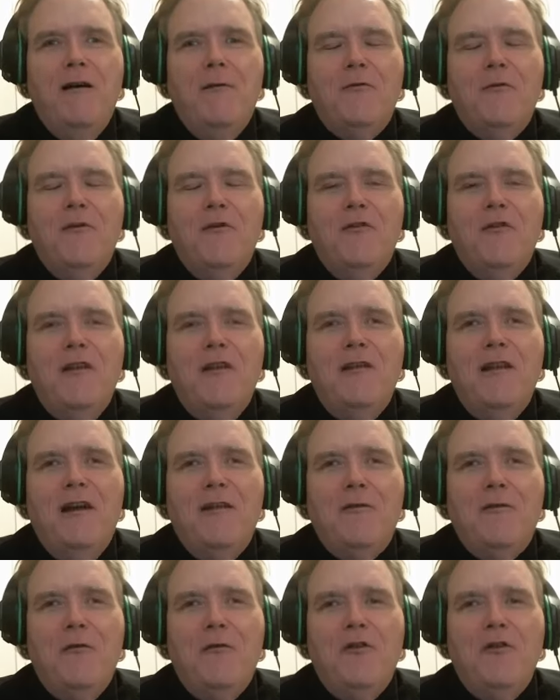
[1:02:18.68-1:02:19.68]
send
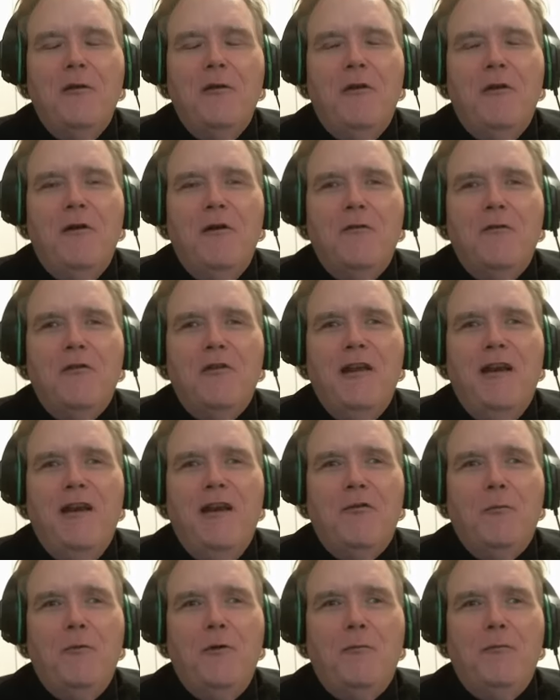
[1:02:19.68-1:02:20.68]
out those emails and
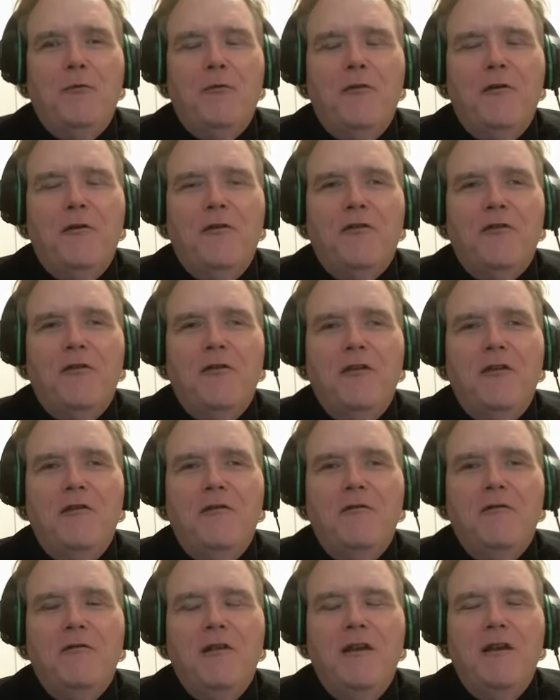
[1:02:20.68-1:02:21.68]
ask people to
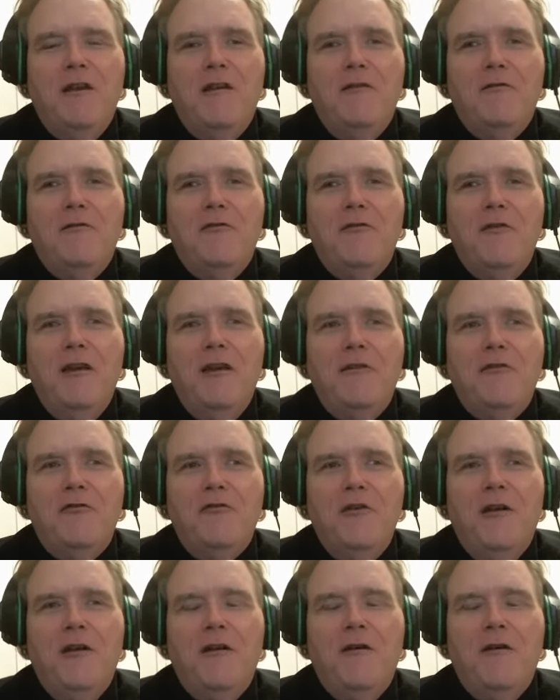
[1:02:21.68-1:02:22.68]
listen and
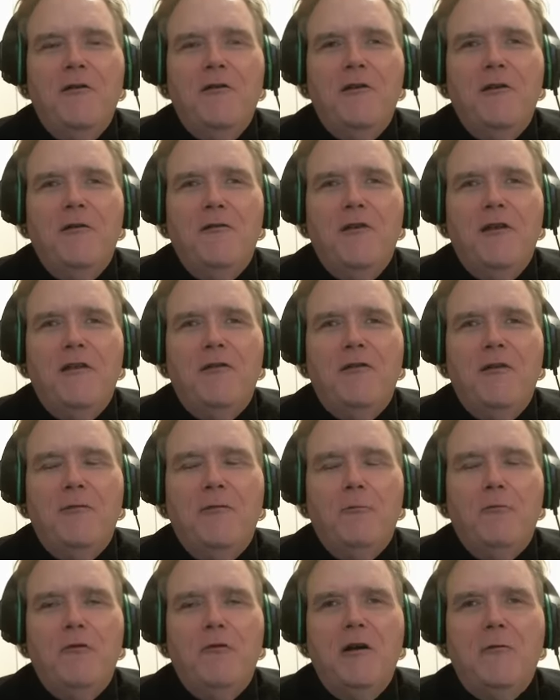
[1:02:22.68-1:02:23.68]
share, or do you think
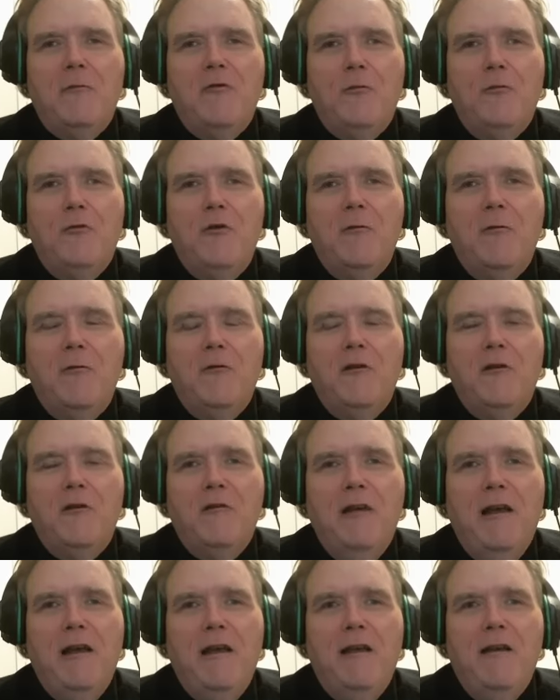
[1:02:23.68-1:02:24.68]
there comes a point
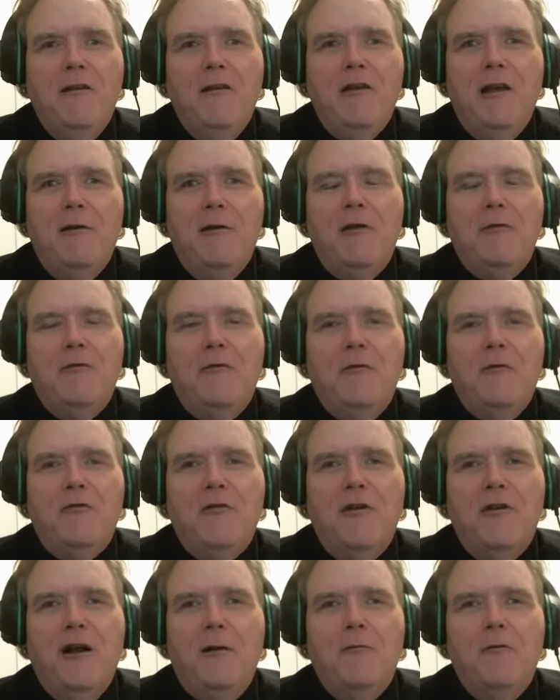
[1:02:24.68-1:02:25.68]
where you have enough
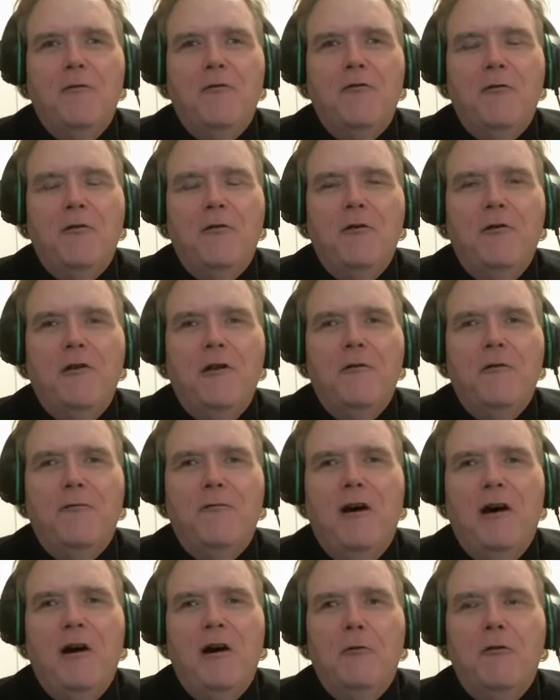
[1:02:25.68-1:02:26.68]
subscribers or enough
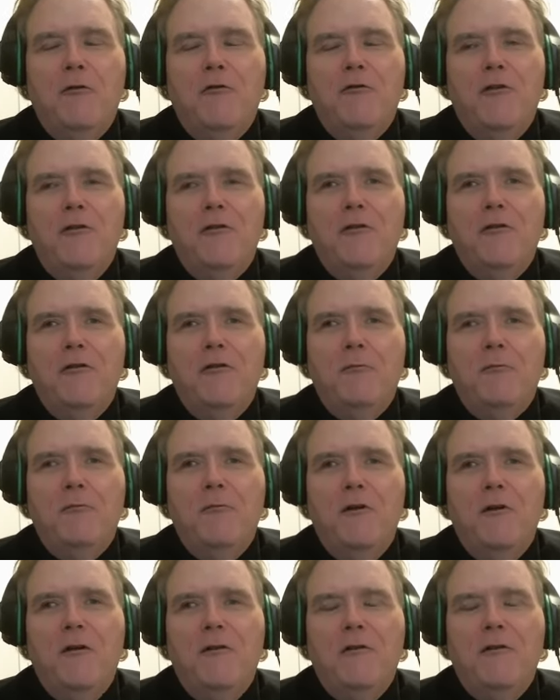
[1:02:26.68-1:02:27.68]
followers on your
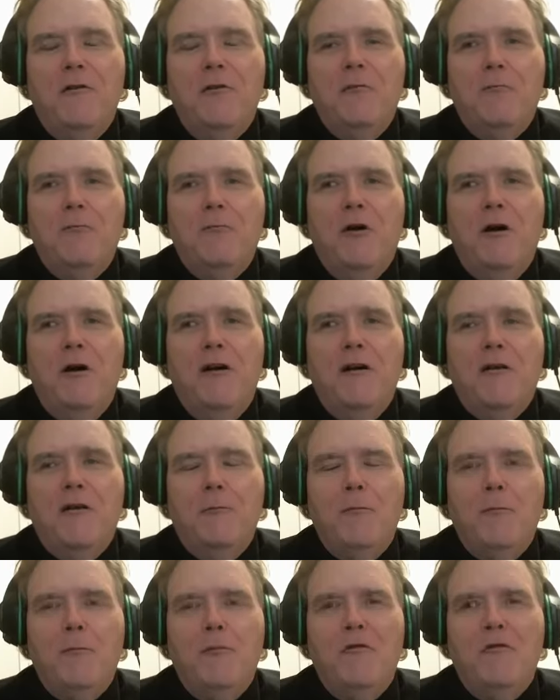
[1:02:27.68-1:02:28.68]
blog or
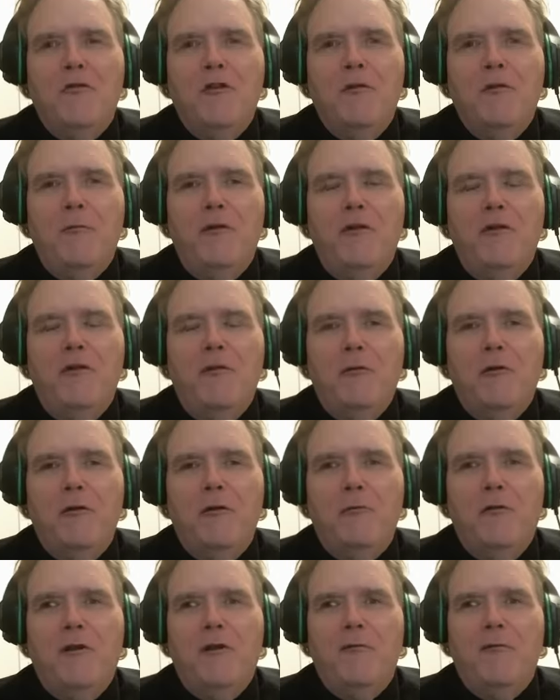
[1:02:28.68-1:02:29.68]
members of the community where
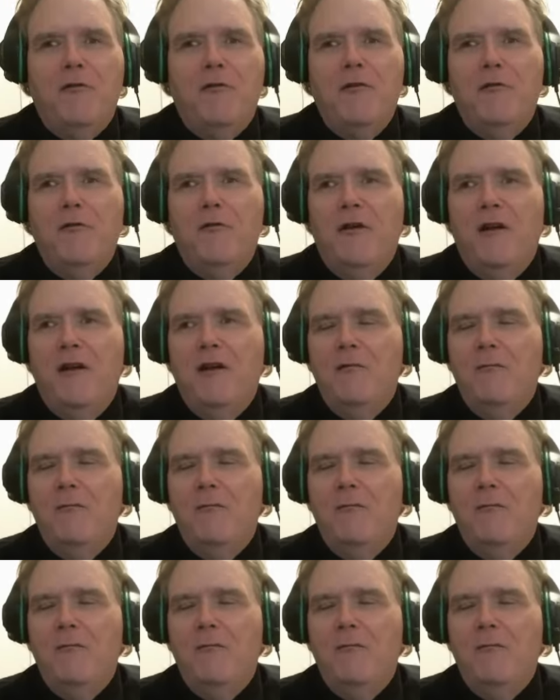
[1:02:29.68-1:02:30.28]
you won't have to do that?